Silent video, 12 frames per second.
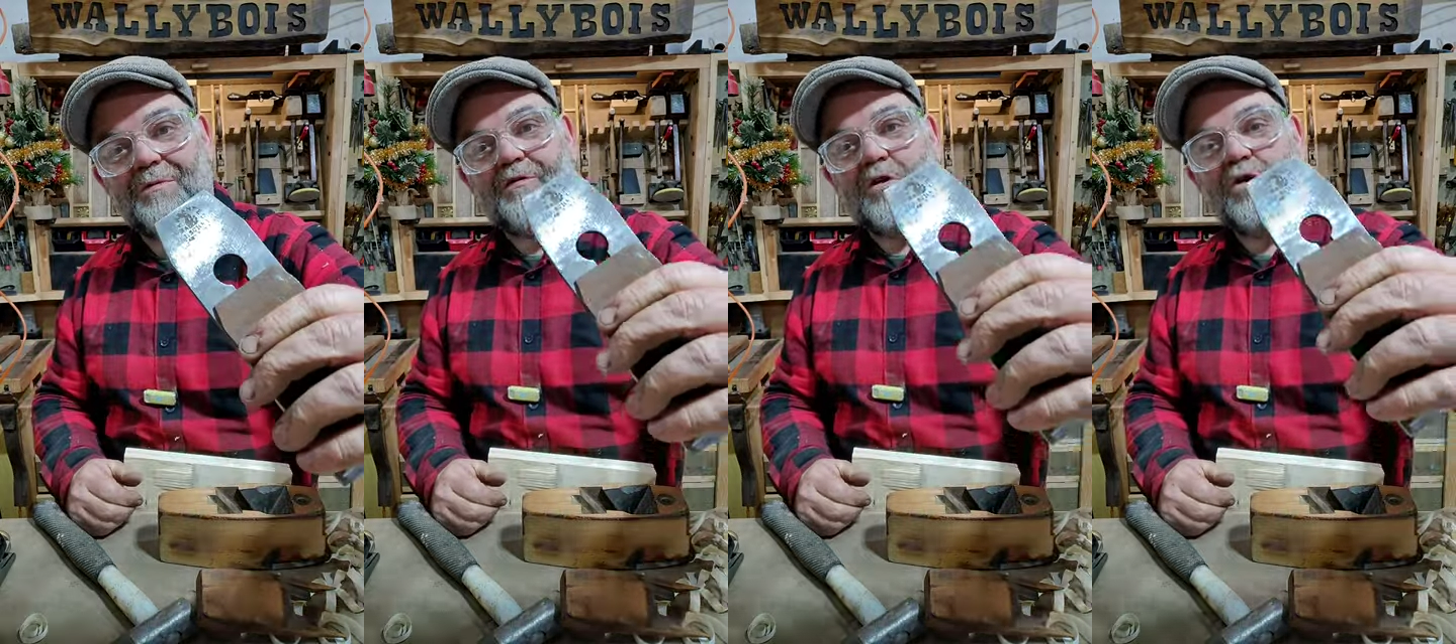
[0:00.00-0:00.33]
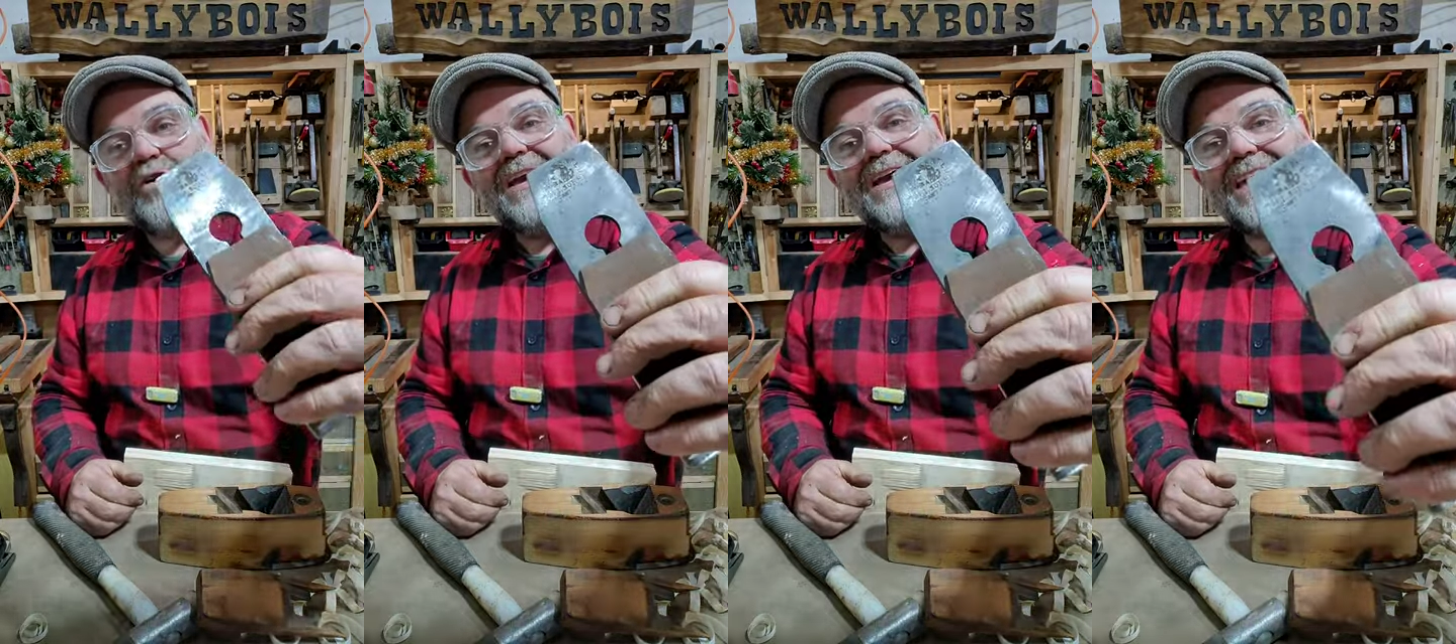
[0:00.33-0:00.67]

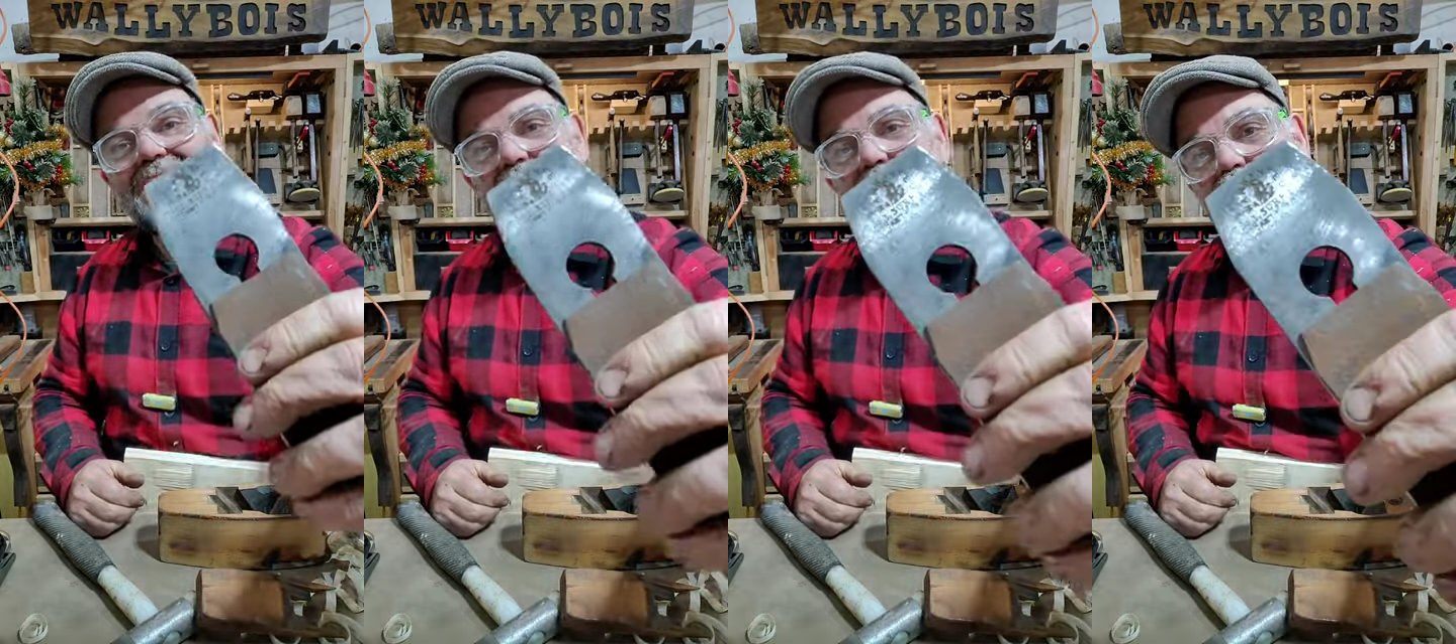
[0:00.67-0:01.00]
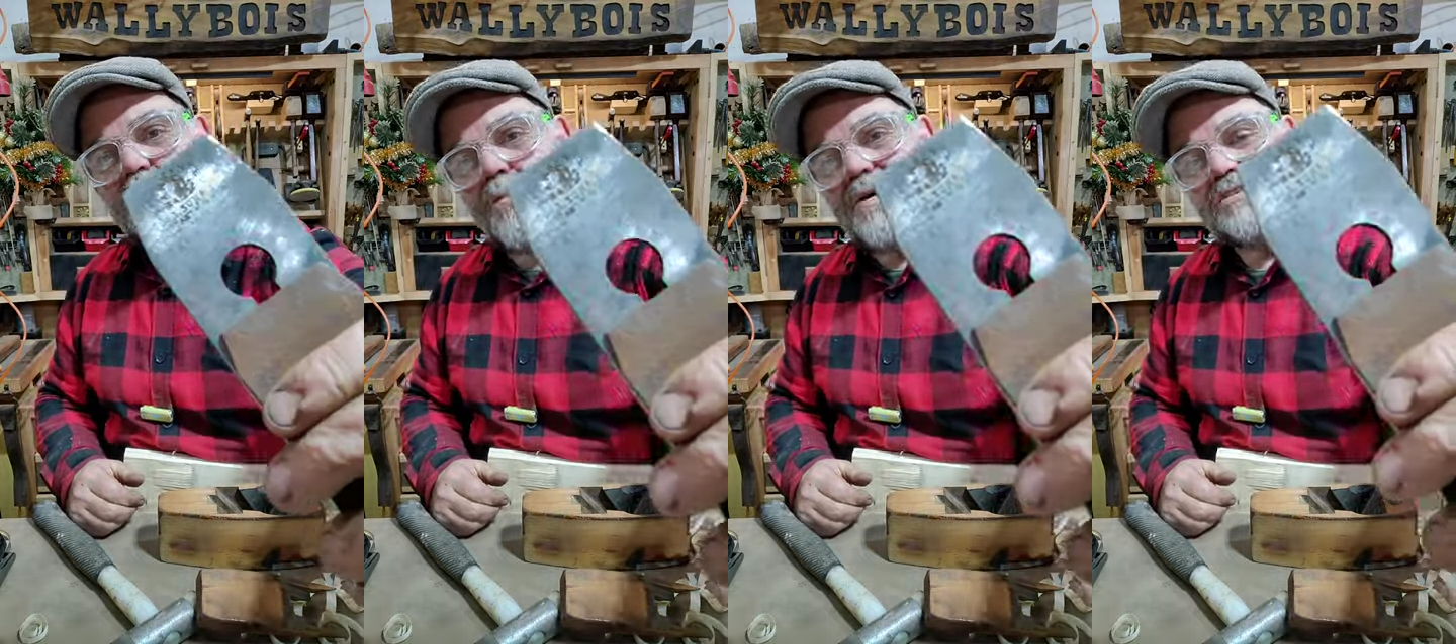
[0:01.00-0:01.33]
before, it's a
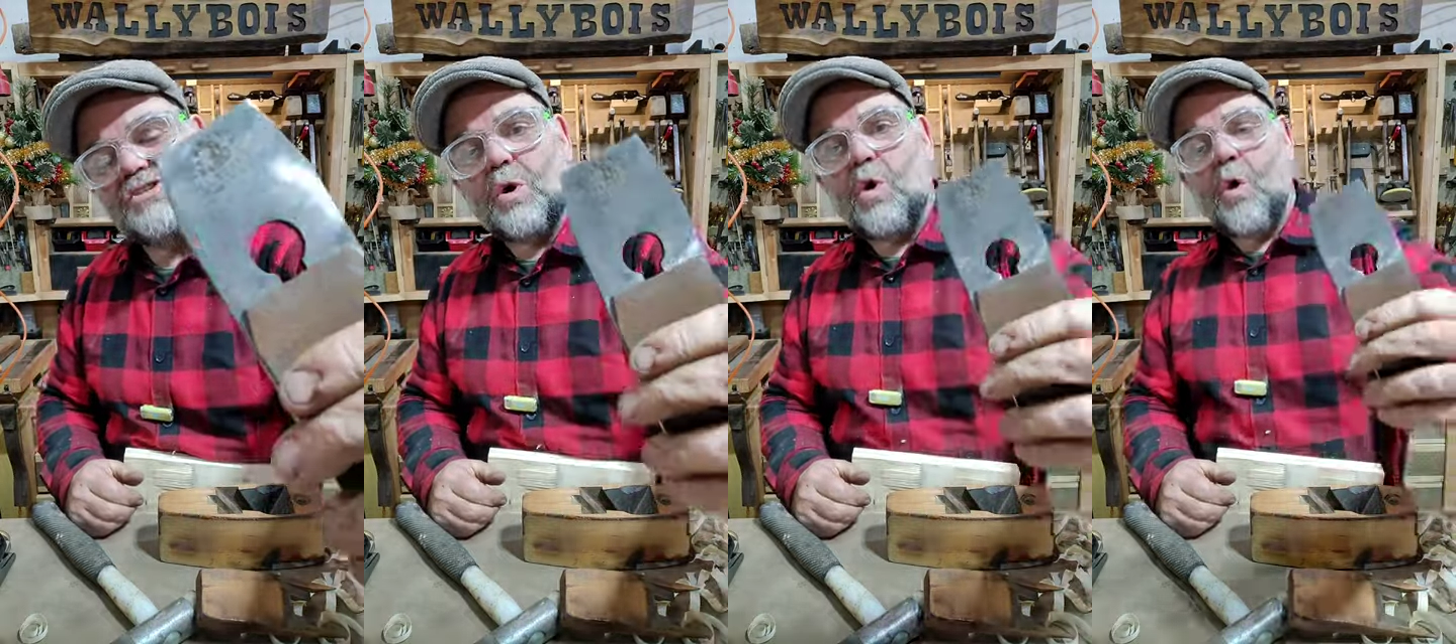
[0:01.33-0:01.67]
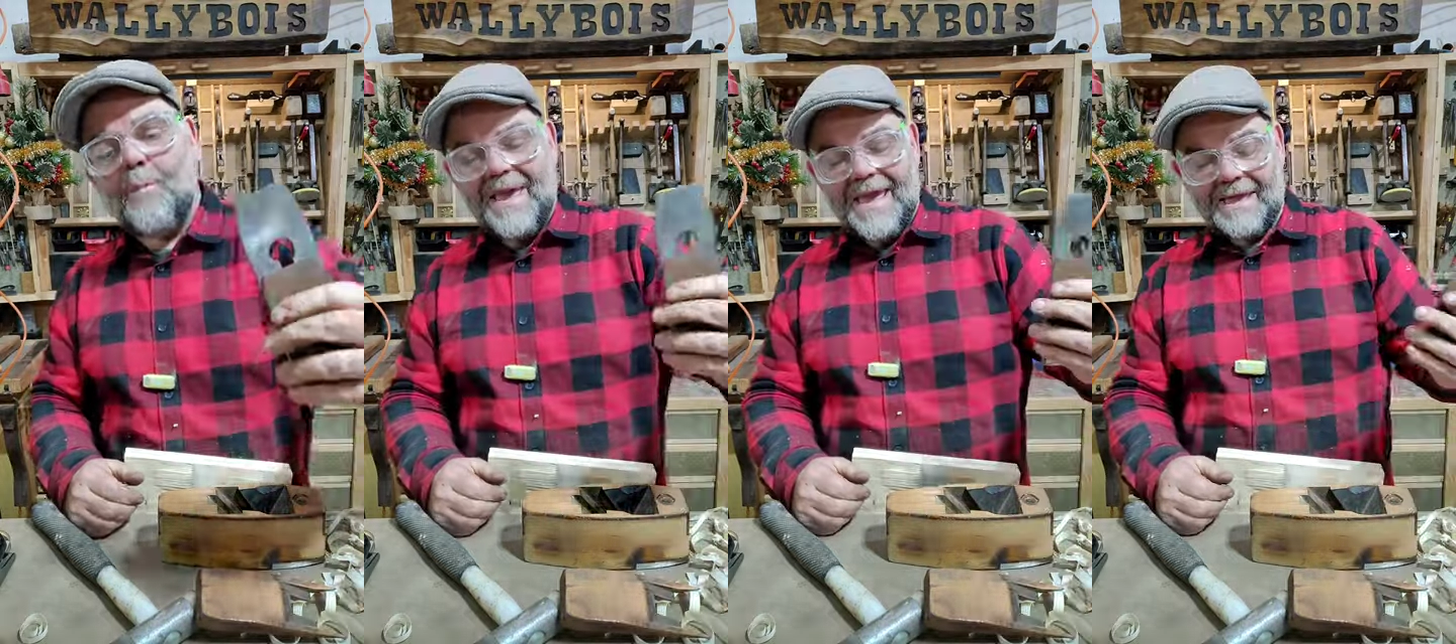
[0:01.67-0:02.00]
Robert
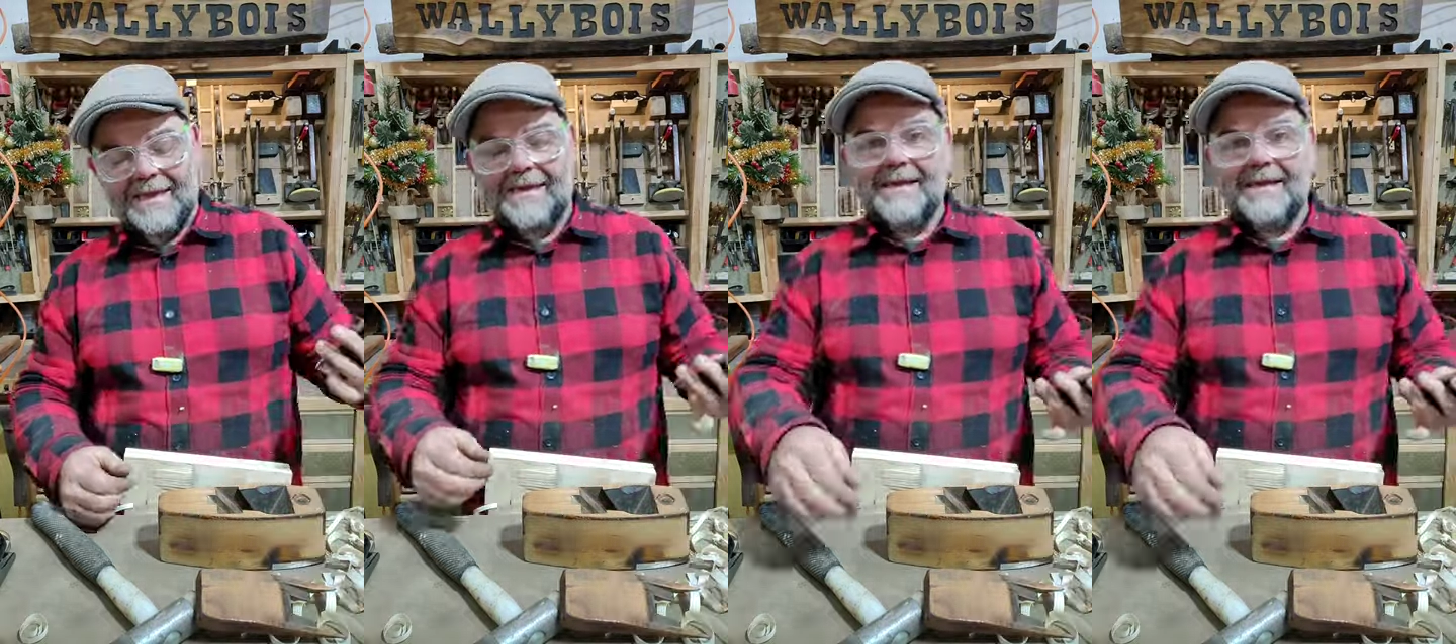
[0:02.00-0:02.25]
Sorby.